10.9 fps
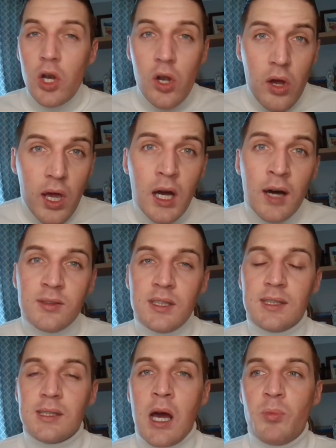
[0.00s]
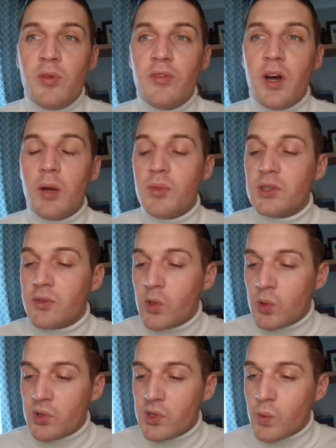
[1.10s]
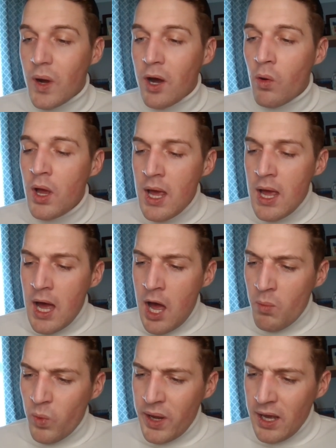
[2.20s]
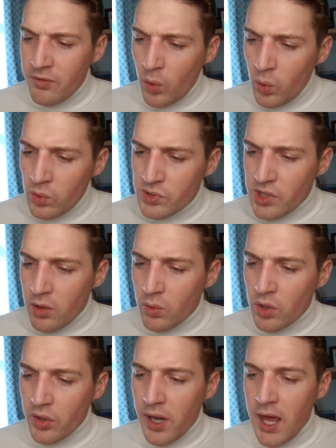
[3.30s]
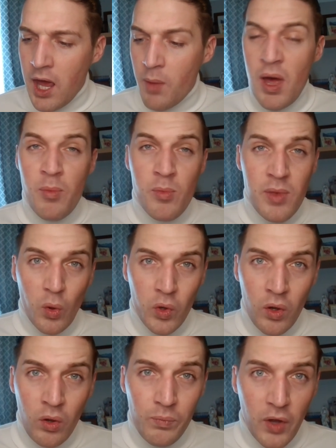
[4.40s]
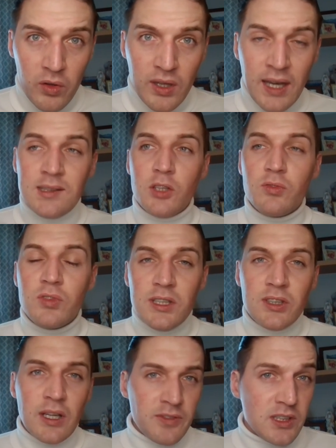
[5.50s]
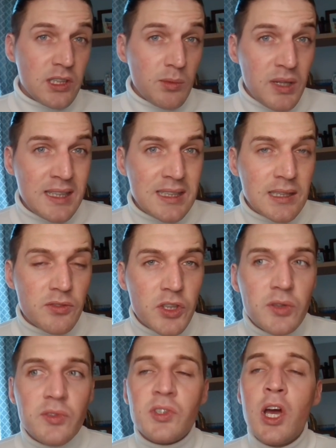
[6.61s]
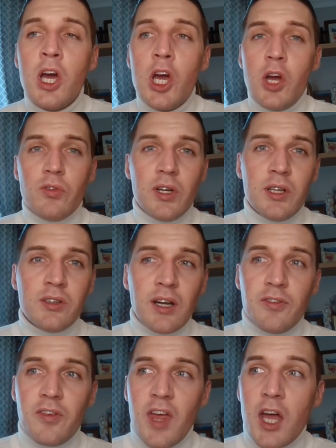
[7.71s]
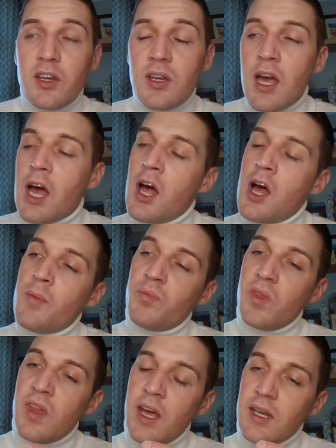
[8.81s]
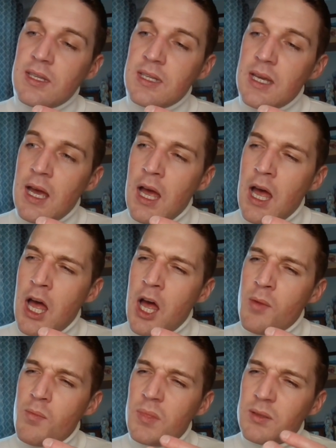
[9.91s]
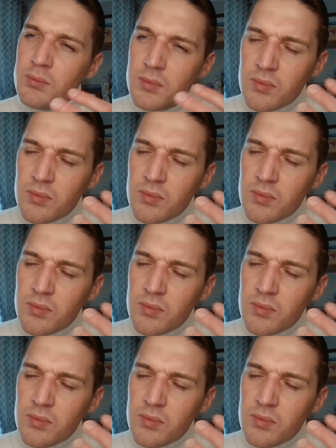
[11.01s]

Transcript: looking after the scalp environment, of course, as well. Um, we have also got in here peppermint oil. Okay, so really great for stimulating the roots, really great for that, um, that, um,